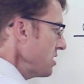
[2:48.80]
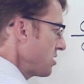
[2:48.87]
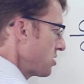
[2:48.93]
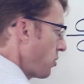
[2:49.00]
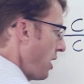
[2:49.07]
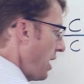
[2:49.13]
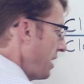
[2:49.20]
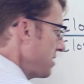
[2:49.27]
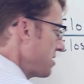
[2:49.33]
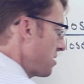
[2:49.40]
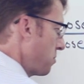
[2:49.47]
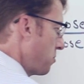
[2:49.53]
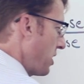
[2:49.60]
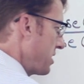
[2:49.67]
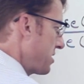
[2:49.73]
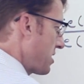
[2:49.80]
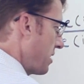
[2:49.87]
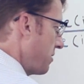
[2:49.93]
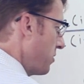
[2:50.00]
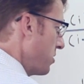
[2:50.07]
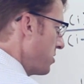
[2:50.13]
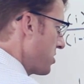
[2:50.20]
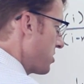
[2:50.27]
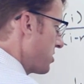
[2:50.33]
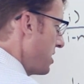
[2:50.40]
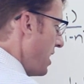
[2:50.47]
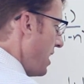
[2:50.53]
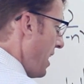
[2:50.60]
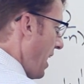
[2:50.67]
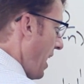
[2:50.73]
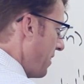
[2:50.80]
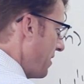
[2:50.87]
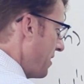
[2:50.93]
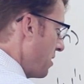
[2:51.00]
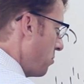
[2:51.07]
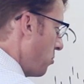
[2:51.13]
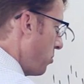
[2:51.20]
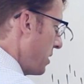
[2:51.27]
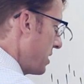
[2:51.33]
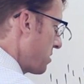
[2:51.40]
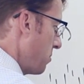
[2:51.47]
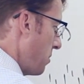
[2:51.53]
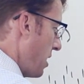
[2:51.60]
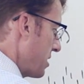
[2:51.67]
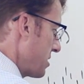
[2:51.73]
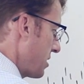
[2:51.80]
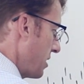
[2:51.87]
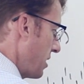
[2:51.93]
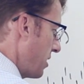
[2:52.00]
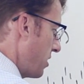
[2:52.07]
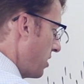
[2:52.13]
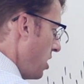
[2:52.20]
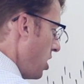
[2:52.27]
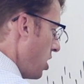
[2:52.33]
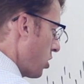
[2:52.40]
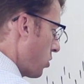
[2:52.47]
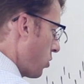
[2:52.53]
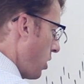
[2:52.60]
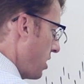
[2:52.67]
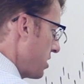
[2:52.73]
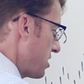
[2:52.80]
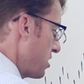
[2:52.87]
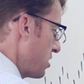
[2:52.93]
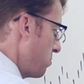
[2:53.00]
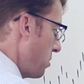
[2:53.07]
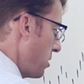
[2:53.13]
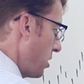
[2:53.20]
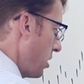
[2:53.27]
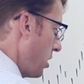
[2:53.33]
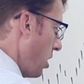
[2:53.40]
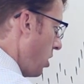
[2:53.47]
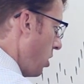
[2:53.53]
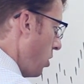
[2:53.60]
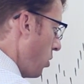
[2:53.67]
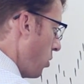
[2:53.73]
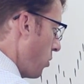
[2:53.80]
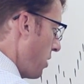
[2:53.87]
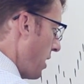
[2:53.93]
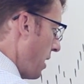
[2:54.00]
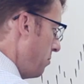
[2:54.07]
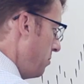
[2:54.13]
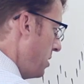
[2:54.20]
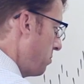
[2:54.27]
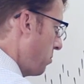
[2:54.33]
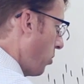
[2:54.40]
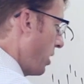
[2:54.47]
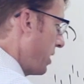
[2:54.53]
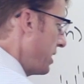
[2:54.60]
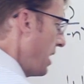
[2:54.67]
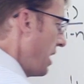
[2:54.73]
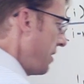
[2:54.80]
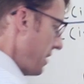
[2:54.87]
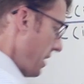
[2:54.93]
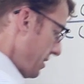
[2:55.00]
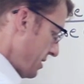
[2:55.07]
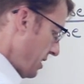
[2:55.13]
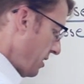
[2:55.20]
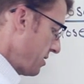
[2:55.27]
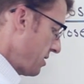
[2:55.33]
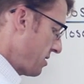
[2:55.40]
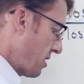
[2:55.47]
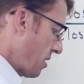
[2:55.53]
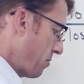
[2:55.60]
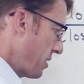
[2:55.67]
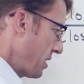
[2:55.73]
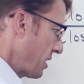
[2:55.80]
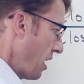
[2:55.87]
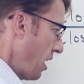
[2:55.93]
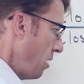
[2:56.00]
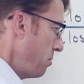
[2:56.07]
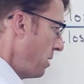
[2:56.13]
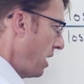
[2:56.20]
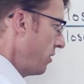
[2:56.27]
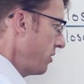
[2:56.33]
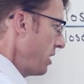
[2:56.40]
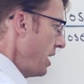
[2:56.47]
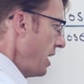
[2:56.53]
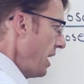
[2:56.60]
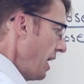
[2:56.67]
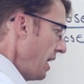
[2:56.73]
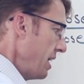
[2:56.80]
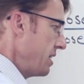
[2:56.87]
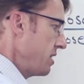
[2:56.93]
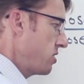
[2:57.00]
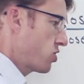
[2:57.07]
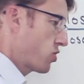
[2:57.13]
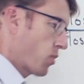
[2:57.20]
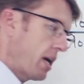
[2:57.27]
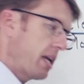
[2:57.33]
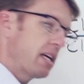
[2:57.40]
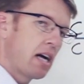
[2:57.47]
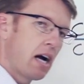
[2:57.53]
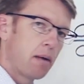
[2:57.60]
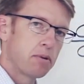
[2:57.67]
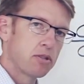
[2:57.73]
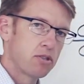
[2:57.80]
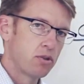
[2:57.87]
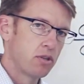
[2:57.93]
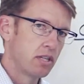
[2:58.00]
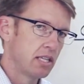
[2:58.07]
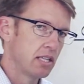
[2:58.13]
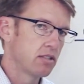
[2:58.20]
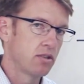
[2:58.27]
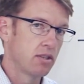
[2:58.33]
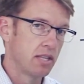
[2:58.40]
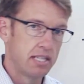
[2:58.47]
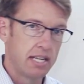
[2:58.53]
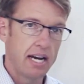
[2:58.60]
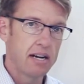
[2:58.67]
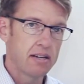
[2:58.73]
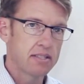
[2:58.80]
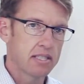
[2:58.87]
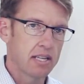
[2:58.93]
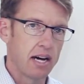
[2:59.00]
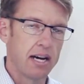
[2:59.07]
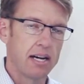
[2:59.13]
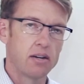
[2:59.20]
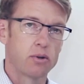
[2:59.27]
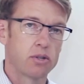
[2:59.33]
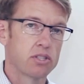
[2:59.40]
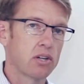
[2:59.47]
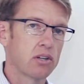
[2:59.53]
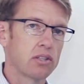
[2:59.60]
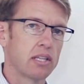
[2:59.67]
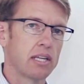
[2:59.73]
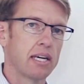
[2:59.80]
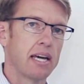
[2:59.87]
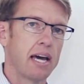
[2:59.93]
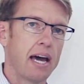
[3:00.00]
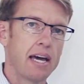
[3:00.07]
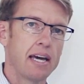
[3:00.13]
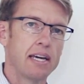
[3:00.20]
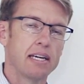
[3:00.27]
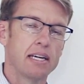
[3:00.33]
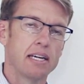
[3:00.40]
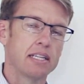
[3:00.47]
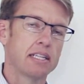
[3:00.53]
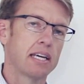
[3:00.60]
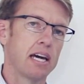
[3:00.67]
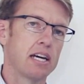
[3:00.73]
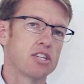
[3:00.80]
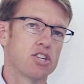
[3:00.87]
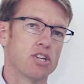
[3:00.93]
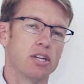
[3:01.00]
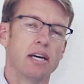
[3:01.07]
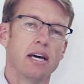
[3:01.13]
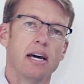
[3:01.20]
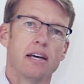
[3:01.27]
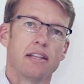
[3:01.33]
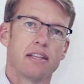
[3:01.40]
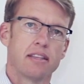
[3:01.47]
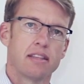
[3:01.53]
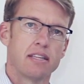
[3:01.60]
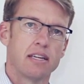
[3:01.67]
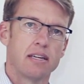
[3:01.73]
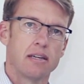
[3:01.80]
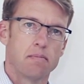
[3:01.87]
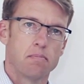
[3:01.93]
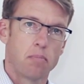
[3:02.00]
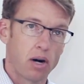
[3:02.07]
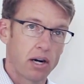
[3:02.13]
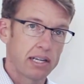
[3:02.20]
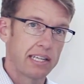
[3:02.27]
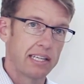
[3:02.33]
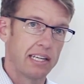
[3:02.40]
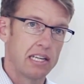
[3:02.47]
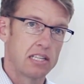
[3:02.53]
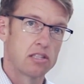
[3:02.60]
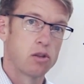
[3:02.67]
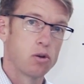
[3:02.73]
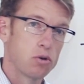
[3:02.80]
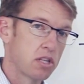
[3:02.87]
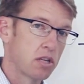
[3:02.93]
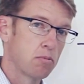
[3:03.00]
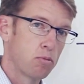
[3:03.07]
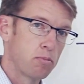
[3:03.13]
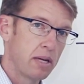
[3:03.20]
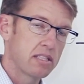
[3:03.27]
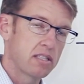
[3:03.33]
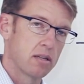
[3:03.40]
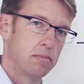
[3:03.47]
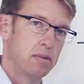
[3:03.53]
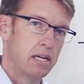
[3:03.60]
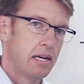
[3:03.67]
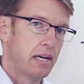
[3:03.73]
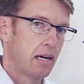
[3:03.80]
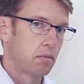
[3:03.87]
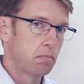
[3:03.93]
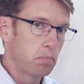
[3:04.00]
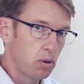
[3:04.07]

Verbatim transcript: So as the price diverges and then the momentum oscillator crosses below that midpoint, that tells us something about a trading opportunity to the downside or certainly a indication that the market is losing momentum and